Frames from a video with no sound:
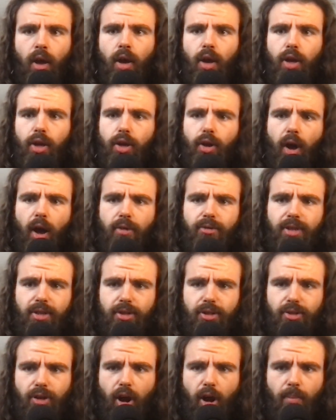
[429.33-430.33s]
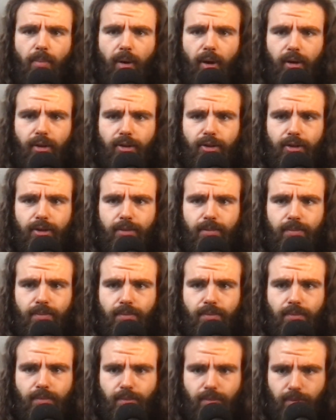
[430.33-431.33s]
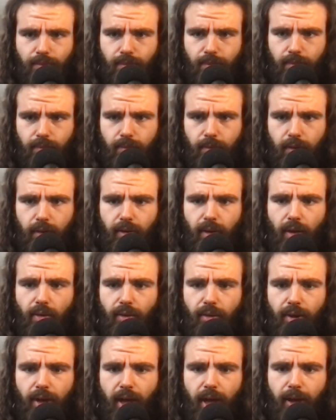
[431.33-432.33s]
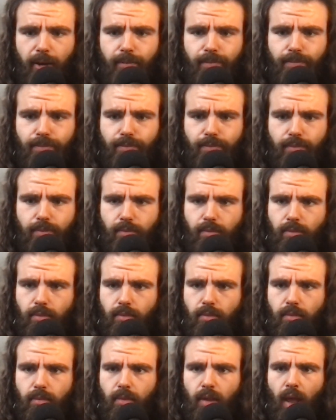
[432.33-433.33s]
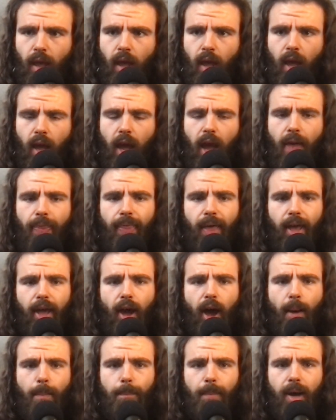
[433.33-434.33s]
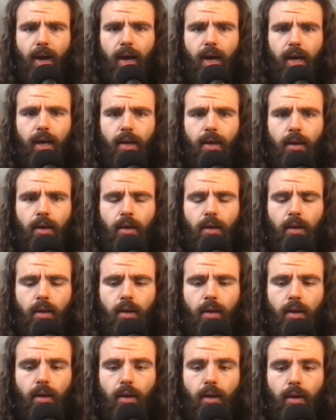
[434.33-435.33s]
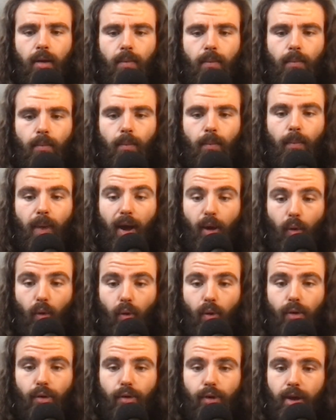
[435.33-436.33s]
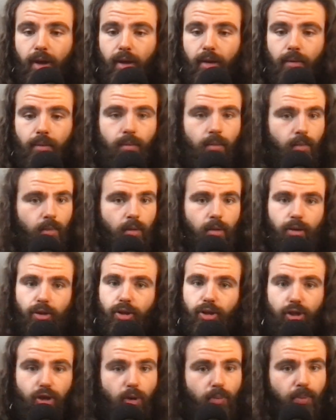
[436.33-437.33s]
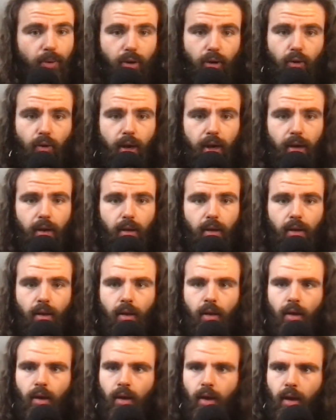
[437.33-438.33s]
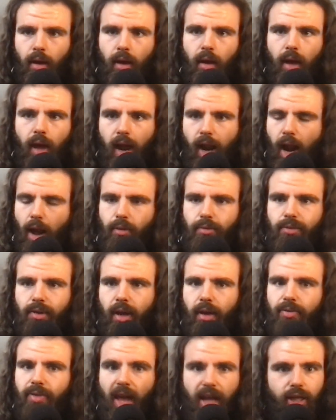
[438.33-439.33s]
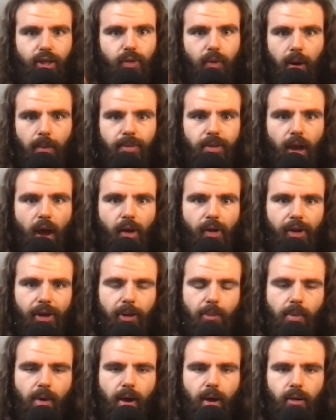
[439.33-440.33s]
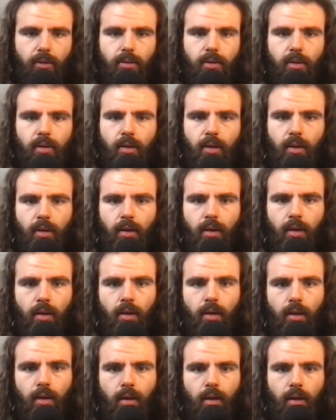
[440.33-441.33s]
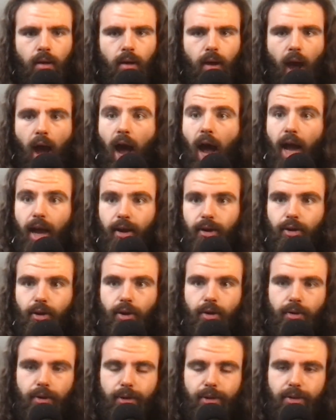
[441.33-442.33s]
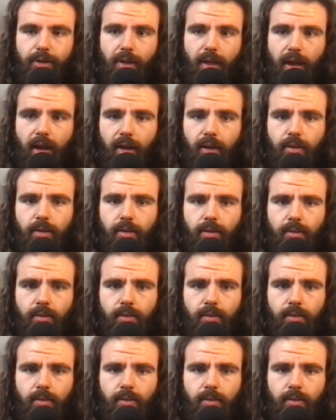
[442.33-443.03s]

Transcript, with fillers: You know, I was at Starbucks the other day and they got my my order in super quick. And I was like, that's what I'm talking about. I encourage that.